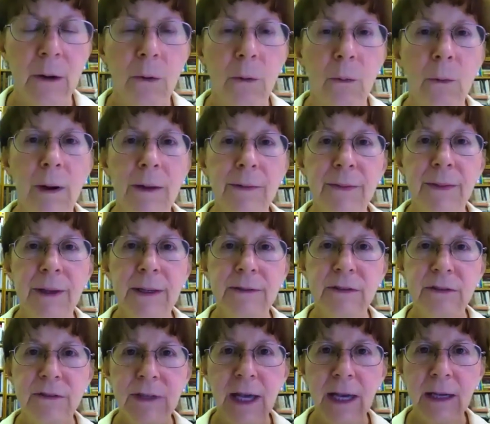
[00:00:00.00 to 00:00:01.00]
What they
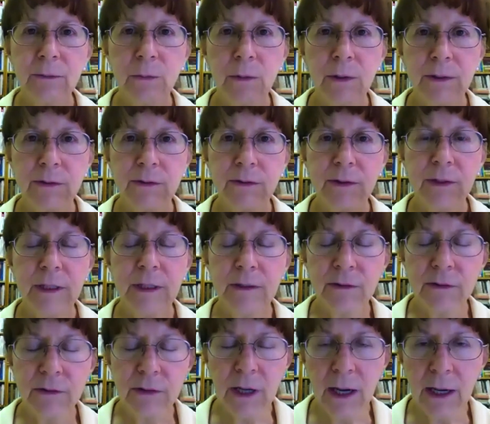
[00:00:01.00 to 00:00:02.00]
said was the
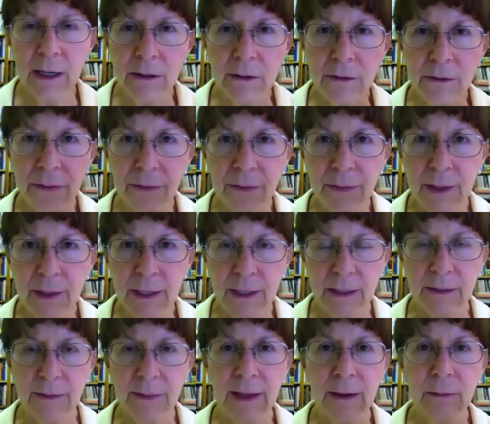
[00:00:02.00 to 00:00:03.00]
entire
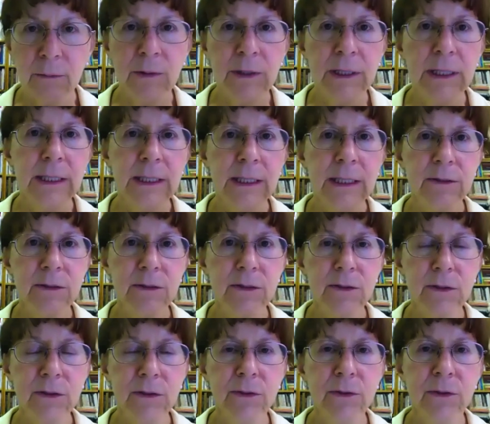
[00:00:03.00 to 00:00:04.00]
thing that we need to
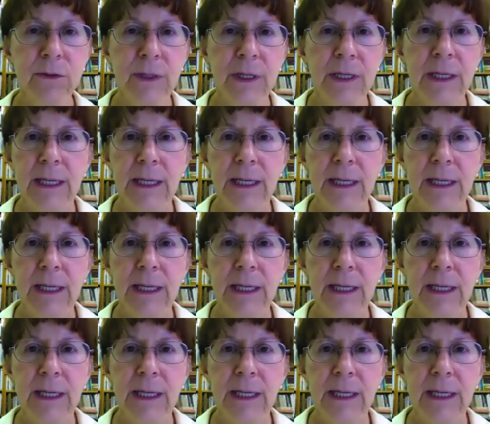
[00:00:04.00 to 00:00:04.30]
do